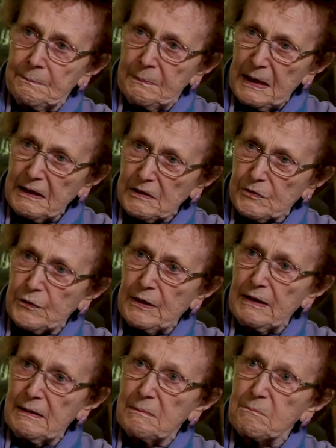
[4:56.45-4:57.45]

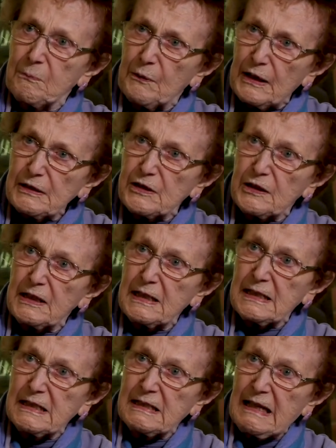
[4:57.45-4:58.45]
bigotry,
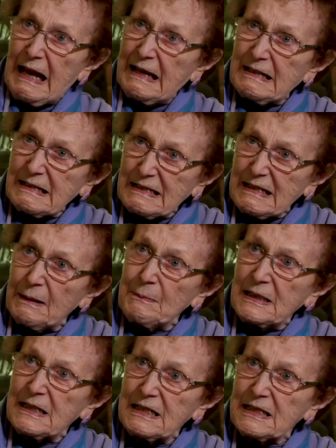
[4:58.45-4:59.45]
prejudice,
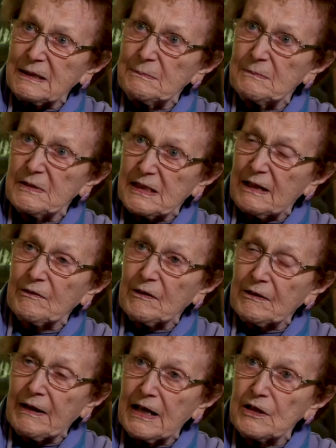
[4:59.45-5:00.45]
anti-Semitism,
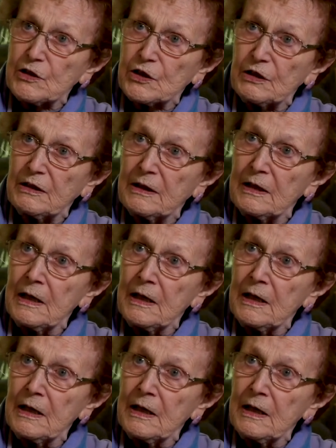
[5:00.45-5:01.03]
segregation,